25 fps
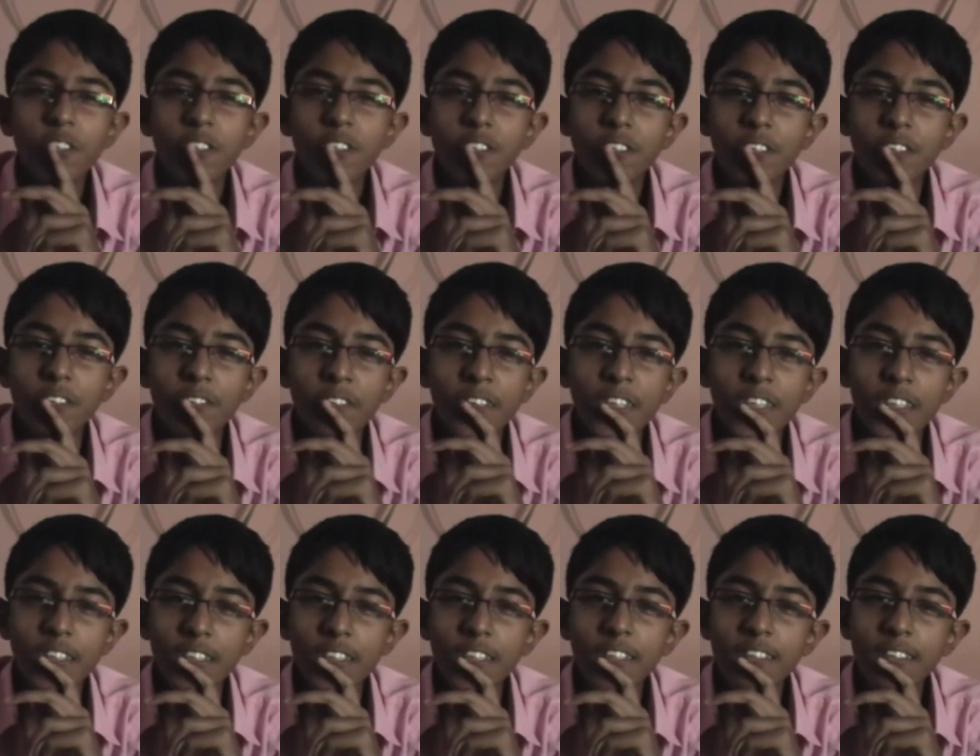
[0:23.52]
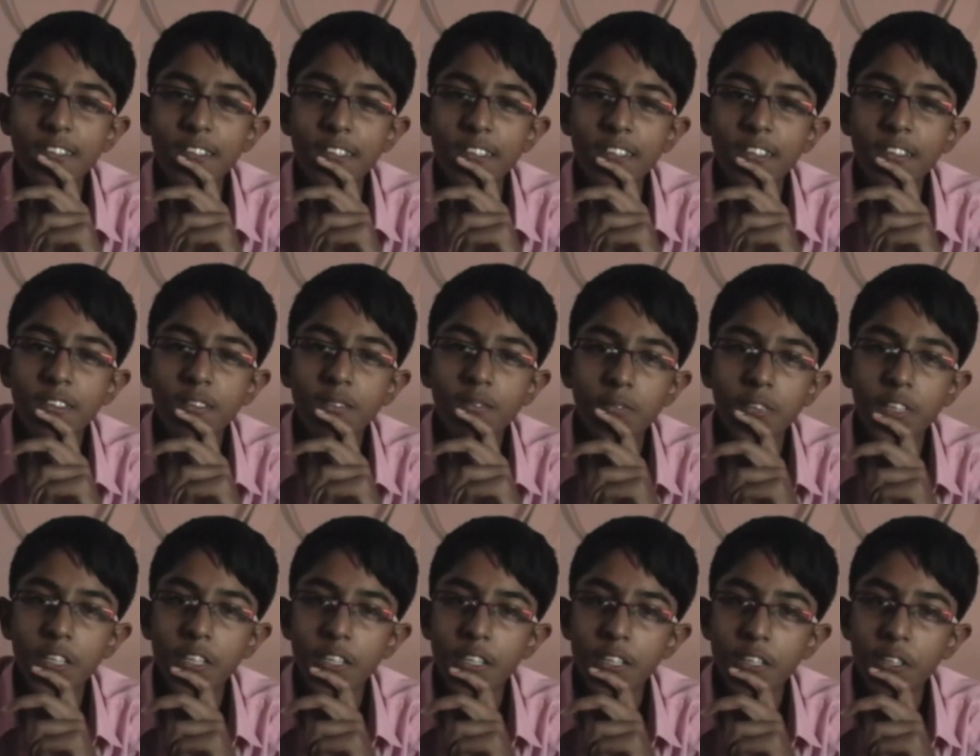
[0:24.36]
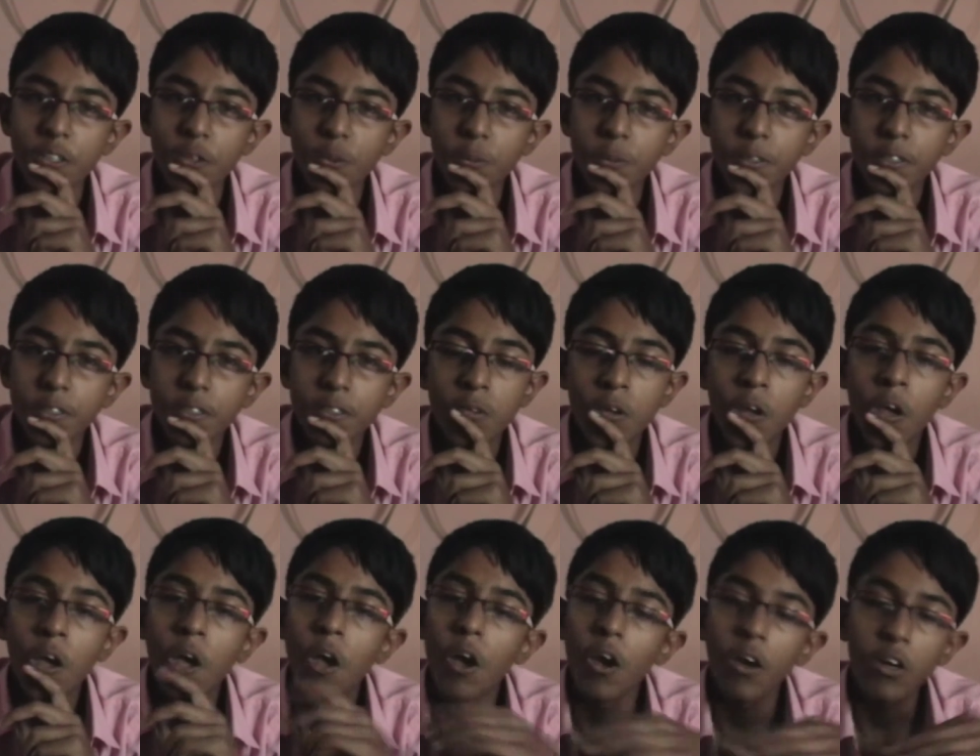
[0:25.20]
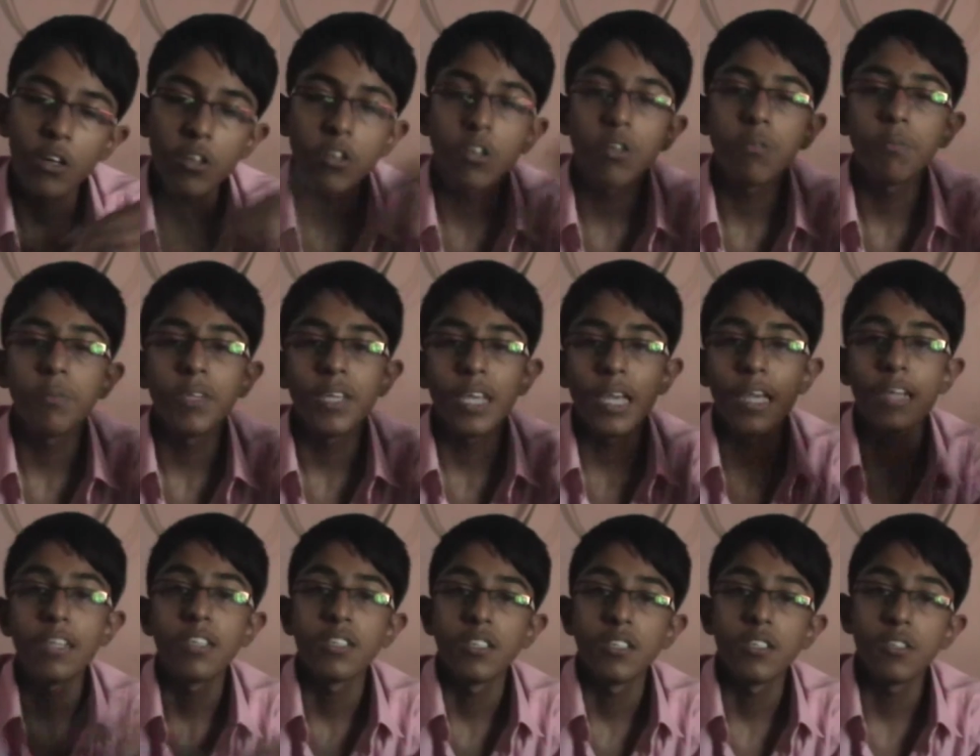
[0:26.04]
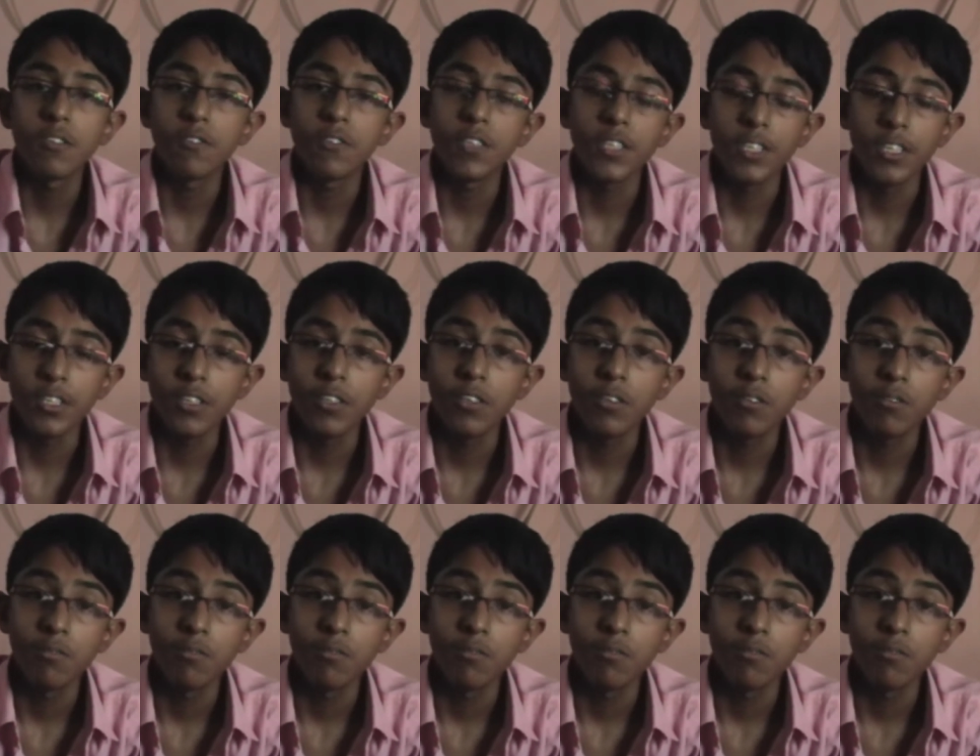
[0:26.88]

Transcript: to see Vin Diesel in Inhumans. Or could be Agents of S.H.I.E.L.D